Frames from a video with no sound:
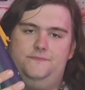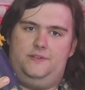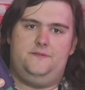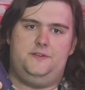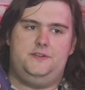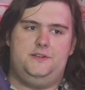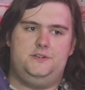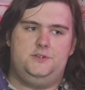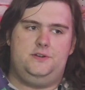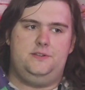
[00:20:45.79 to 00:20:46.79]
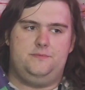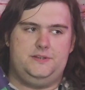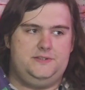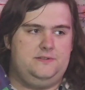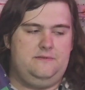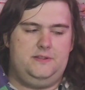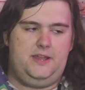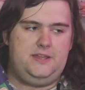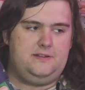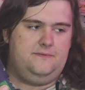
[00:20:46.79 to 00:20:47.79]
If you did enjoy, then please leave a
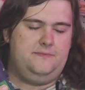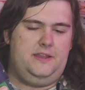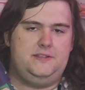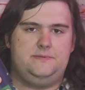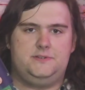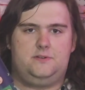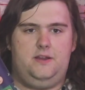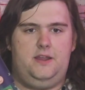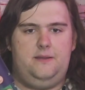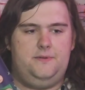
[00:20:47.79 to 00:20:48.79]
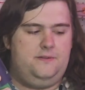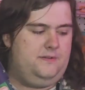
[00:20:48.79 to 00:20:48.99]
like and subscribe